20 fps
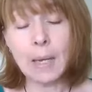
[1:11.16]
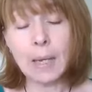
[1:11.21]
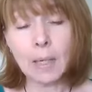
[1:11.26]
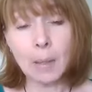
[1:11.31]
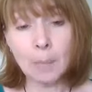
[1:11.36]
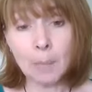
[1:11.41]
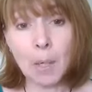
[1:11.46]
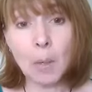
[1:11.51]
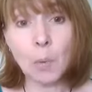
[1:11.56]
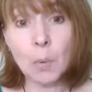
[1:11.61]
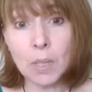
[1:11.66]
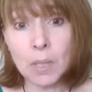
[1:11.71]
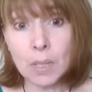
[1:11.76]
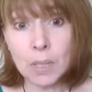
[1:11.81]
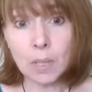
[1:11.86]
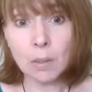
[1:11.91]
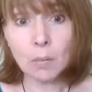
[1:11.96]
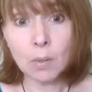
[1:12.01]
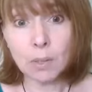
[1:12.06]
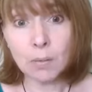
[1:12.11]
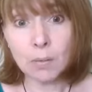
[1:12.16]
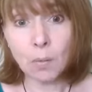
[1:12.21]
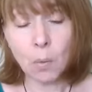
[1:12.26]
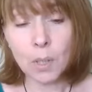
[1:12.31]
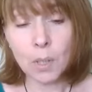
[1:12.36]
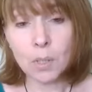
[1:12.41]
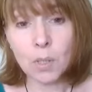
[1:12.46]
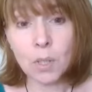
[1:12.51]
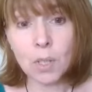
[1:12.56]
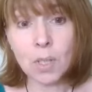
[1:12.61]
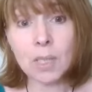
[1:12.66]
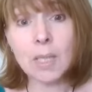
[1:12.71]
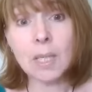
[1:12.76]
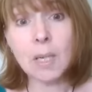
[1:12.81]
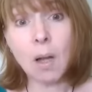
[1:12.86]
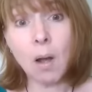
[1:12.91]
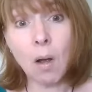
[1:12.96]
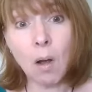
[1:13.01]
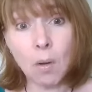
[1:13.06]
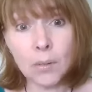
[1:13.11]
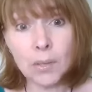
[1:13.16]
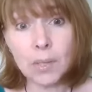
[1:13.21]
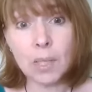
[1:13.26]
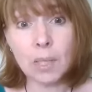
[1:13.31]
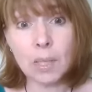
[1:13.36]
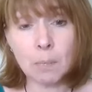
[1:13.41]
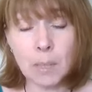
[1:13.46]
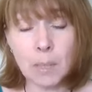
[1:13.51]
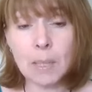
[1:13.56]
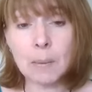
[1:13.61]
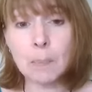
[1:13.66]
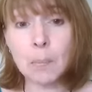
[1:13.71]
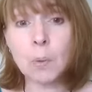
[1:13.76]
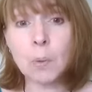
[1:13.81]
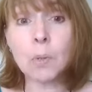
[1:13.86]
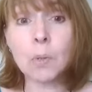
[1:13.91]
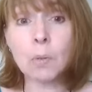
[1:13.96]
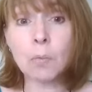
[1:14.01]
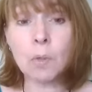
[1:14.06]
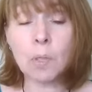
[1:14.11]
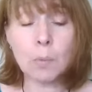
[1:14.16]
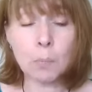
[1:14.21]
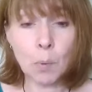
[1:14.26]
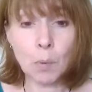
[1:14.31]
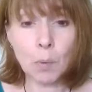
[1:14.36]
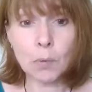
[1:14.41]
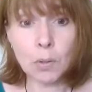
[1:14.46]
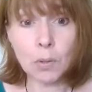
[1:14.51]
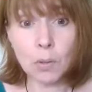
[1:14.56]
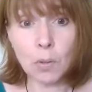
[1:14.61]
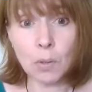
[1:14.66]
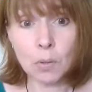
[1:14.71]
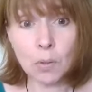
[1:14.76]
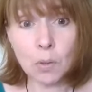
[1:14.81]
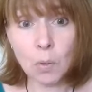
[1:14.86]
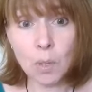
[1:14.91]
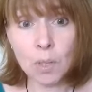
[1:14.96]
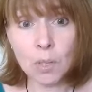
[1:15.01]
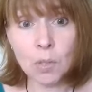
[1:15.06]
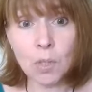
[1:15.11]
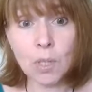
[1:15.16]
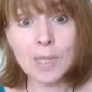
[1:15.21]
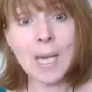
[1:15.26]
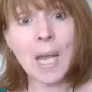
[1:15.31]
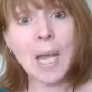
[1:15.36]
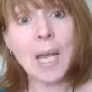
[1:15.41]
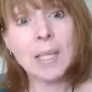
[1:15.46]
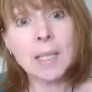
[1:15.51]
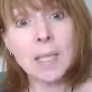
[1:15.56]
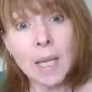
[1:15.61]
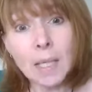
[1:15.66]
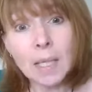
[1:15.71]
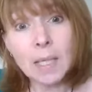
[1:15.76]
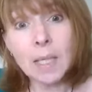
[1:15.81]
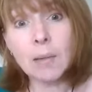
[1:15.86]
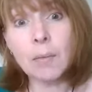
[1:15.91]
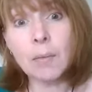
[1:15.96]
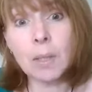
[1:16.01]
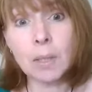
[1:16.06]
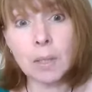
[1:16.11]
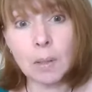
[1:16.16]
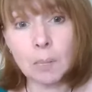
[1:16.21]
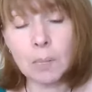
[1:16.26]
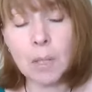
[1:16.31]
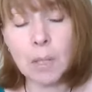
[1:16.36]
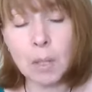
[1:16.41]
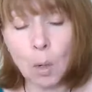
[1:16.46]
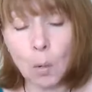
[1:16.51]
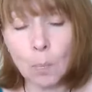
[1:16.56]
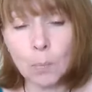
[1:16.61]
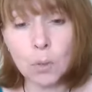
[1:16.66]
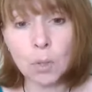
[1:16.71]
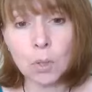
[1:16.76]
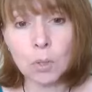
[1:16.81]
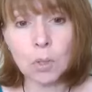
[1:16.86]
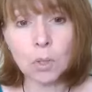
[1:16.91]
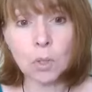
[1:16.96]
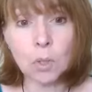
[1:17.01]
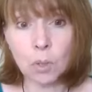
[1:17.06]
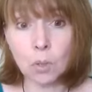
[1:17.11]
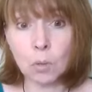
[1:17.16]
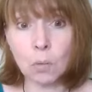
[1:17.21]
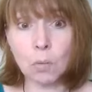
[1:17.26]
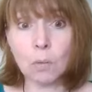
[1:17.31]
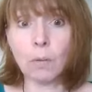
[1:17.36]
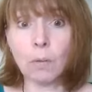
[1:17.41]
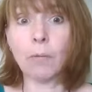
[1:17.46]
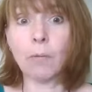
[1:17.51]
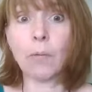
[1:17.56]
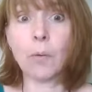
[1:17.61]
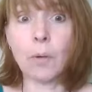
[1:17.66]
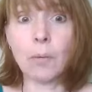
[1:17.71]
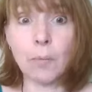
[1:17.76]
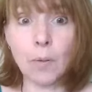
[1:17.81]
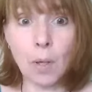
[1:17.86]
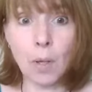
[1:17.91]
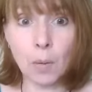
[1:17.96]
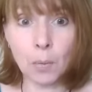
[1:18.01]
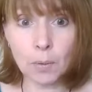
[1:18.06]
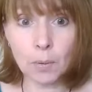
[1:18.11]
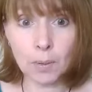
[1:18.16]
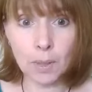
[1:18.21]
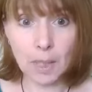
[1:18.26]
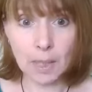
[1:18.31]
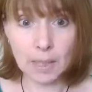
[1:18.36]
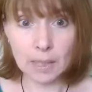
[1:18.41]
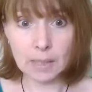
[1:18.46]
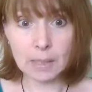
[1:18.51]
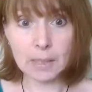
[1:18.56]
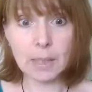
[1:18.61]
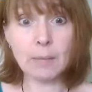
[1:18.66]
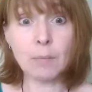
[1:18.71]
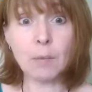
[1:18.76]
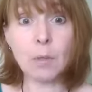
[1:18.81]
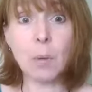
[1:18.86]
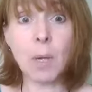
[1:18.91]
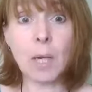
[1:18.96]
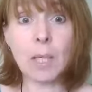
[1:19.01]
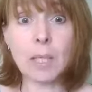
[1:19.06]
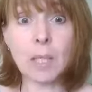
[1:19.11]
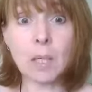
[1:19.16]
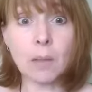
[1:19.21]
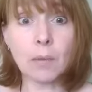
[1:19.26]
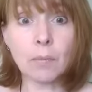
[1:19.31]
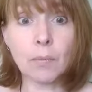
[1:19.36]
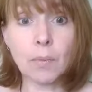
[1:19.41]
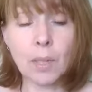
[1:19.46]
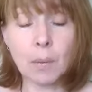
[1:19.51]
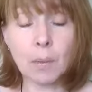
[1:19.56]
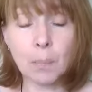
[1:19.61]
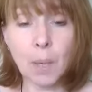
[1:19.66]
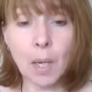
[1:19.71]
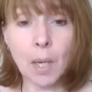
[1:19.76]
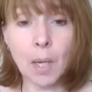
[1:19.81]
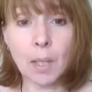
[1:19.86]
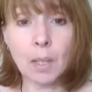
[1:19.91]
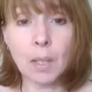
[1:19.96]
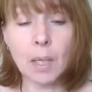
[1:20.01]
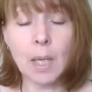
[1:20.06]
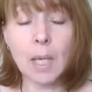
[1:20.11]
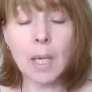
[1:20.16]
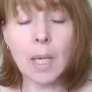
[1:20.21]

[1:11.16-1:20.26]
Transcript: coming up with a series of questions and asking people to respond to those questions, and then giving them the option to free flow and give you any other feedback.